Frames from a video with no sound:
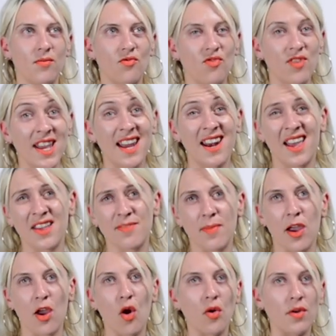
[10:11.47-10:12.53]
realize
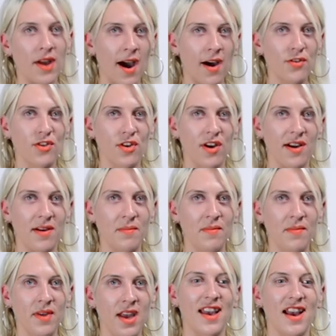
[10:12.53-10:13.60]
my own
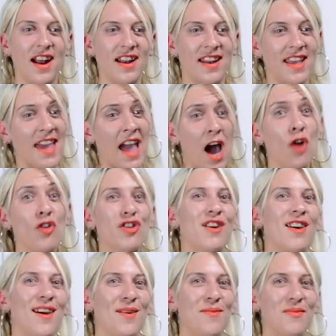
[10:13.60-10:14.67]
outcome. The
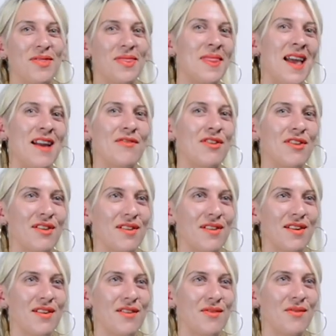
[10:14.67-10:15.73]
outcome never
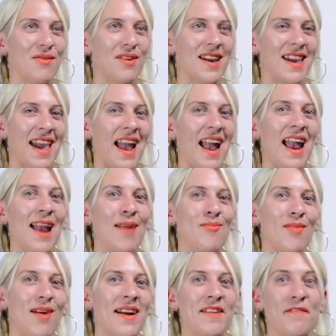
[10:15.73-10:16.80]

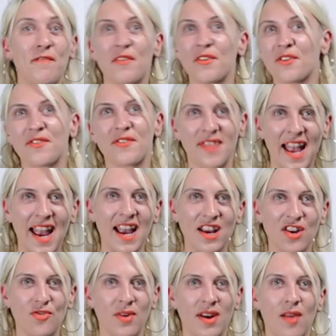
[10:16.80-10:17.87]
came at the first
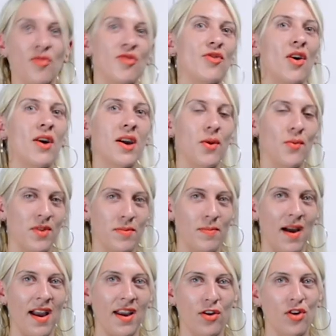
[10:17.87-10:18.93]
stage when I was talking with
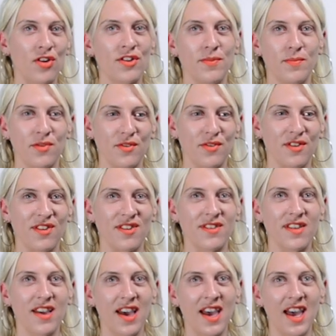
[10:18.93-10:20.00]
my
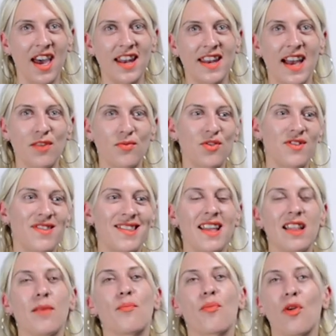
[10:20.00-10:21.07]
contributors. That was
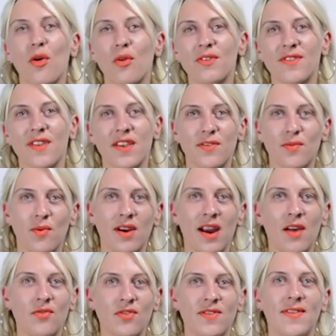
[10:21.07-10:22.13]
still a process where
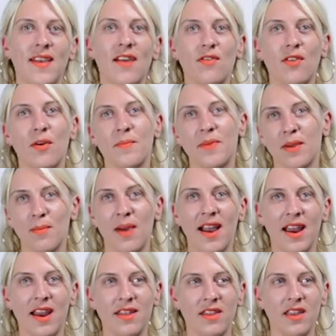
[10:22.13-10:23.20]
I was developing
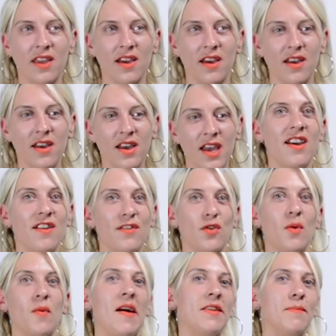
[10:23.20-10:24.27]
my idea.
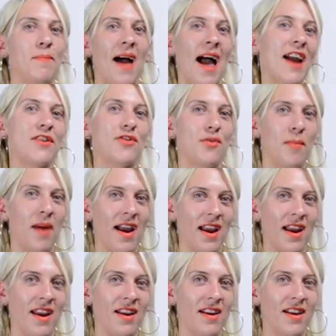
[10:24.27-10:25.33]
So I went back to
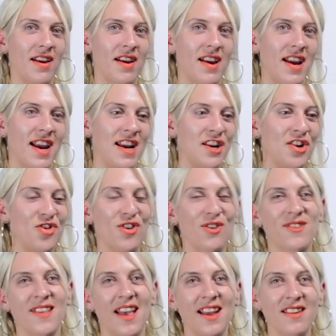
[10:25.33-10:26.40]
my initial
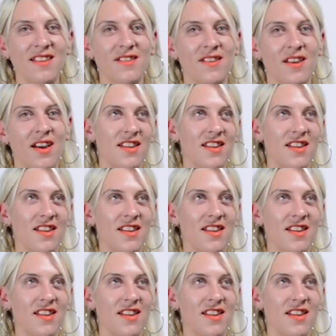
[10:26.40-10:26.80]
sense,